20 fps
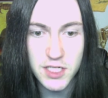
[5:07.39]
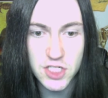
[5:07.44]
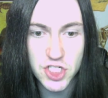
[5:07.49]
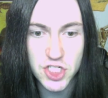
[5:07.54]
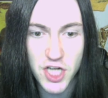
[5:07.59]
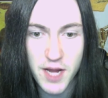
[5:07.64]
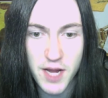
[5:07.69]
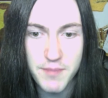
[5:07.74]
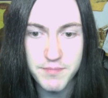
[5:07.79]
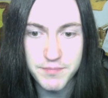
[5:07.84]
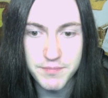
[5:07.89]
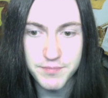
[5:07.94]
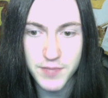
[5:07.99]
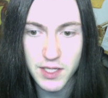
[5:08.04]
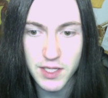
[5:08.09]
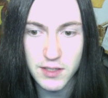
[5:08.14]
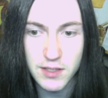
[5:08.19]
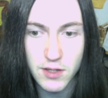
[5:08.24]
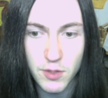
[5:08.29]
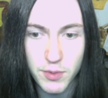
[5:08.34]
gem
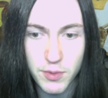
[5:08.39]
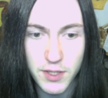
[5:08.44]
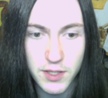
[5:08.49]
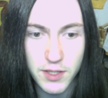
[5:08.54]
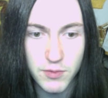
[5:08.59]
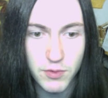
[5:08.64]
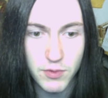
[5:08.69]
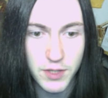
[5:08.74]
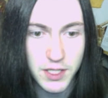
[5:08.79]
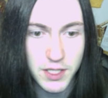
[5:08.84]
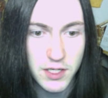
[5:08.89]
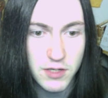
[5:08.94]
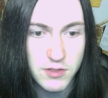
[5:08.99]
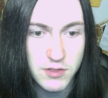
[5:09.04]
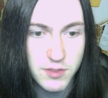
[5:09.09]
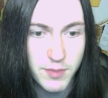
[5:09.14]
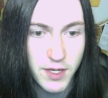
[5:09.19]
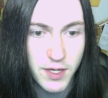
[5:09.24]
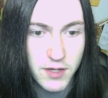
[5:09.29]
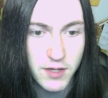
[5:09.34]
that nobody really knows
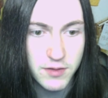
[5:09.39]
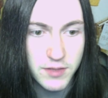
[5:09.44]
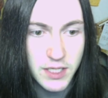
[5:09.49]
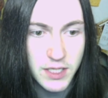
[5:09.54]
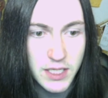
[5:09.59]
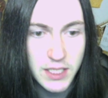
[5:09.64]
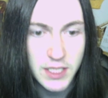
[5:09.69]
about.